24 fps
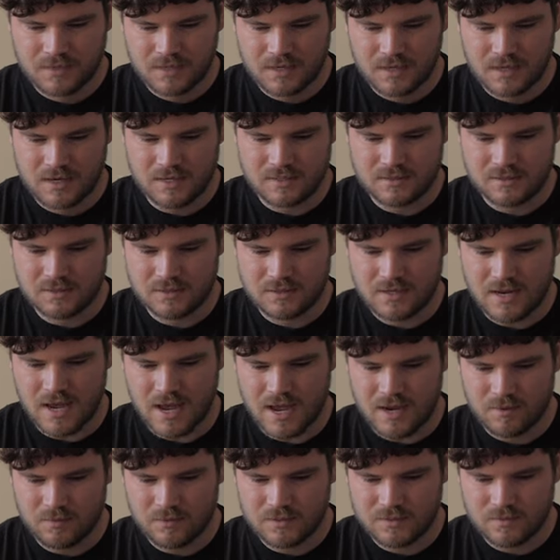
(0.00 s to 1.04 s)
It has this
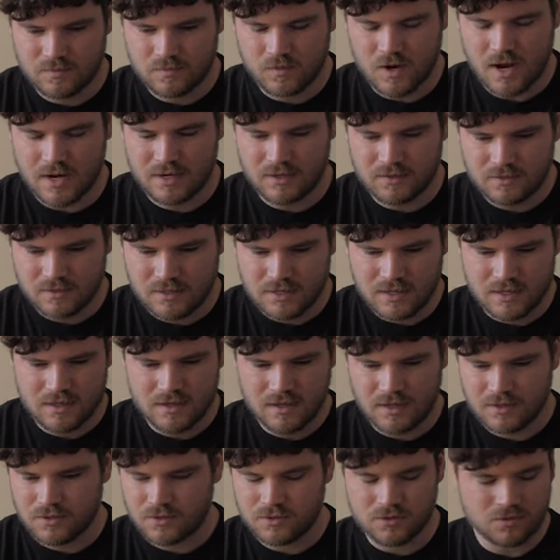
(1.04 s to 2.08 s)
tag with some writing on there.
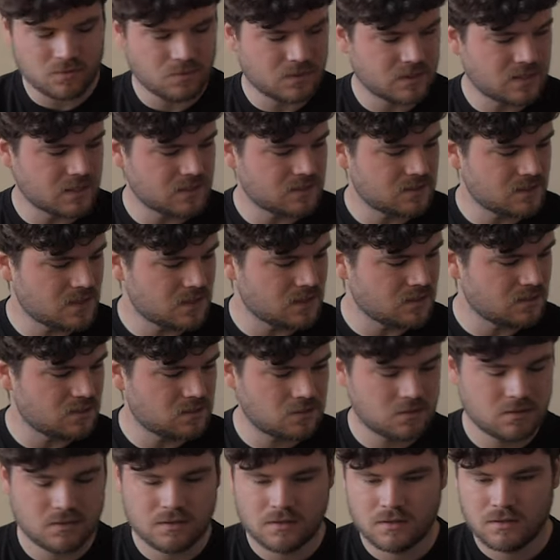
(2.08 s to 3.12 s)
I don't know what that
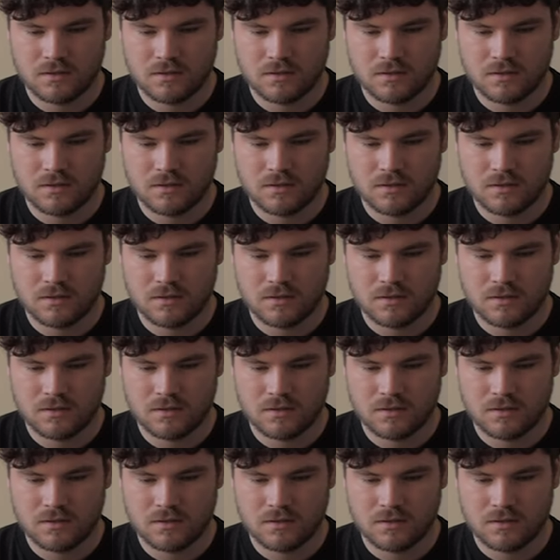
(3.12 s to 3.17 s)
says.